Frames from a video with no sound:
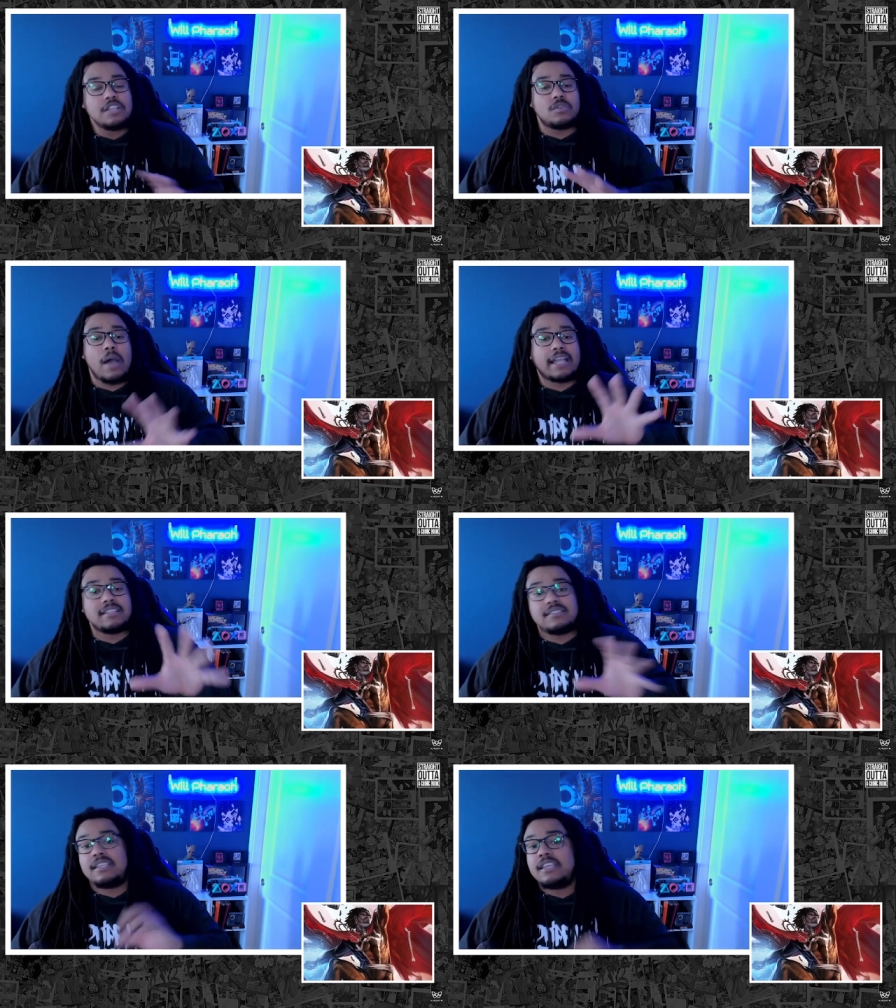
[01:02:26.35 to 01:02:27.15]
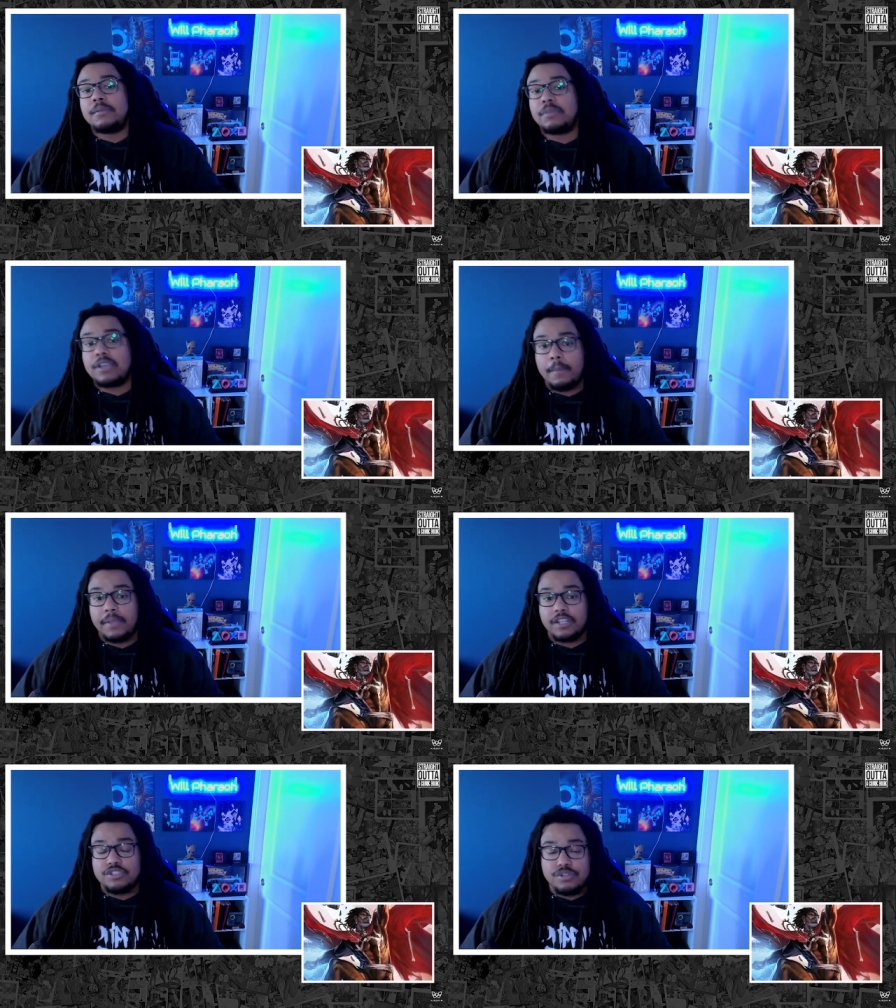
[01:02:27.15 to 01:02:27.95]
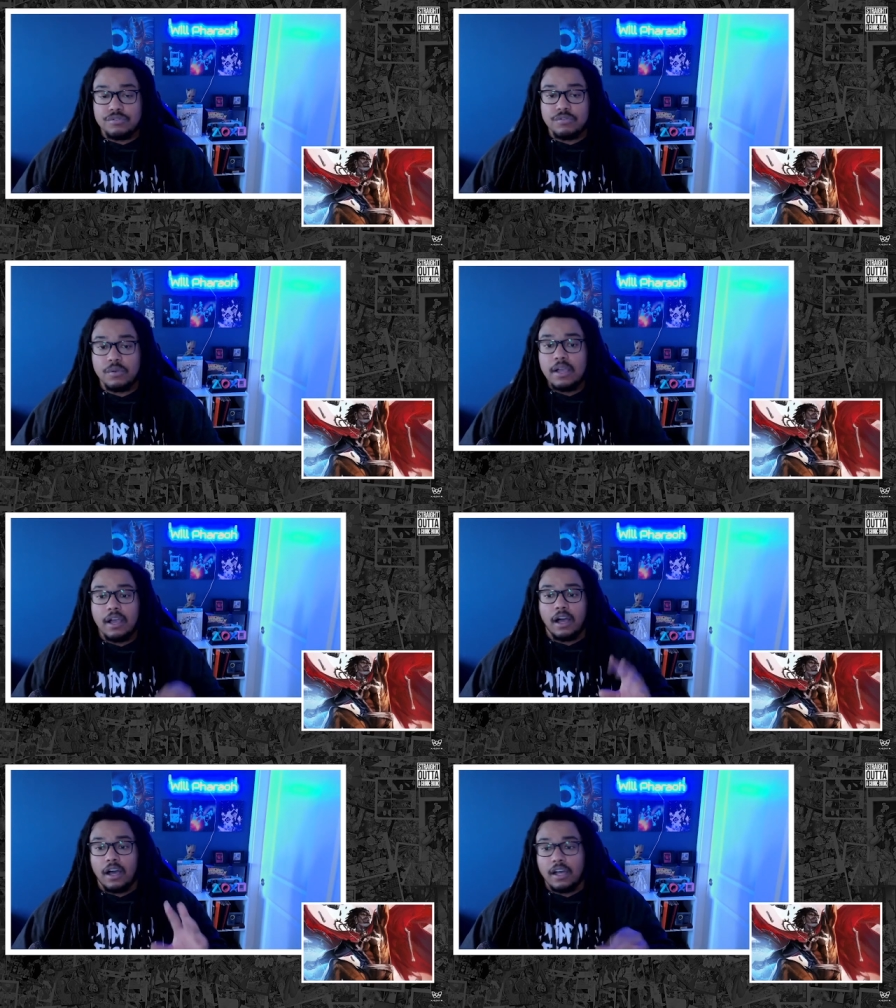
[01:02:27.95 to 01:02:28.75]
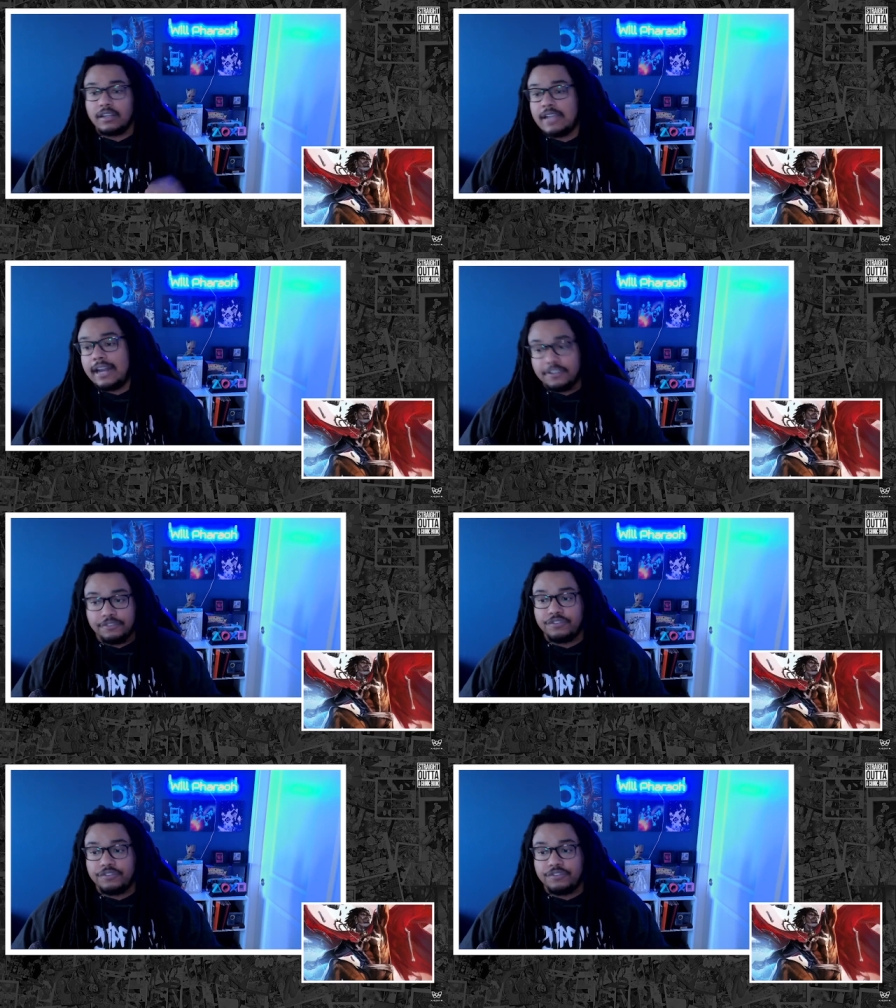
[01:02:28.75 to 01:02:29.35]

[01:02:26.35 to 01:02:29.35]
So I could see him coming to Dr.